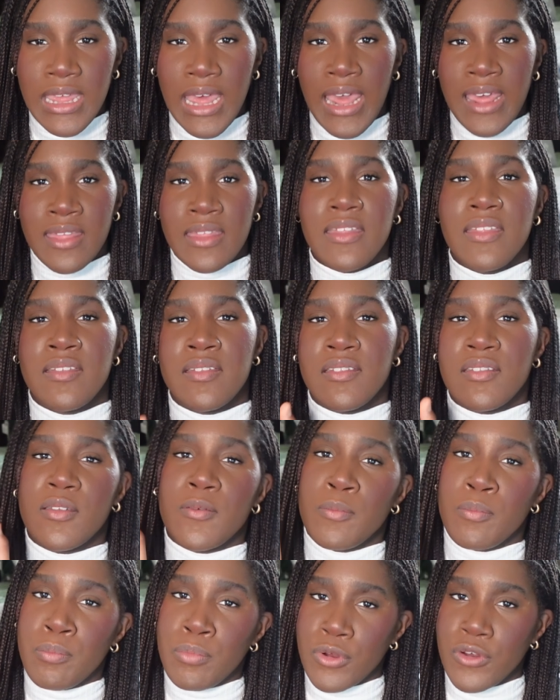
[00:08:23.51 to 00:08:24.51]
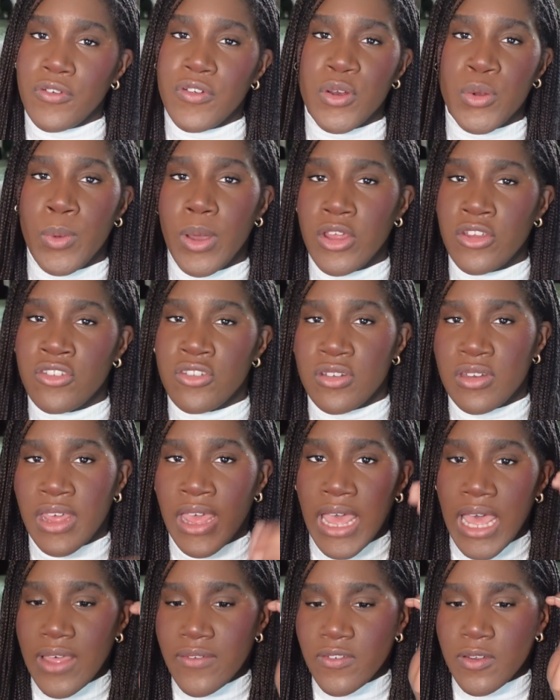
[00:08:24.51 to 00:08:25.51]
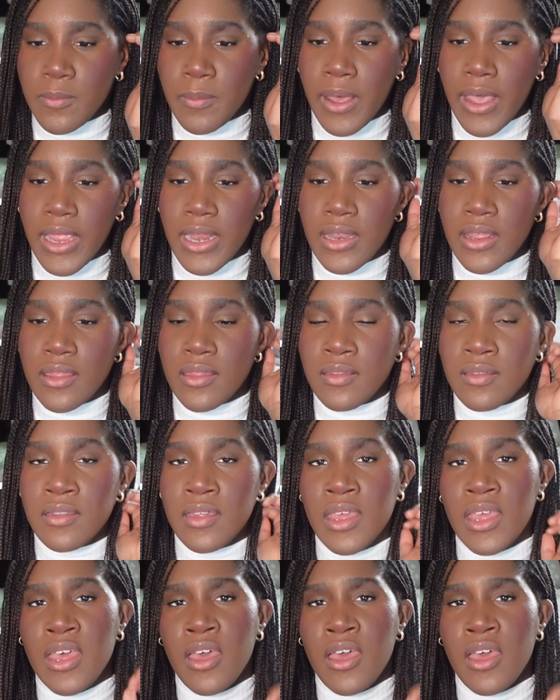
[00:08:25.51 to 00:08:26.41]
I think this is a perfect question to have in mind is,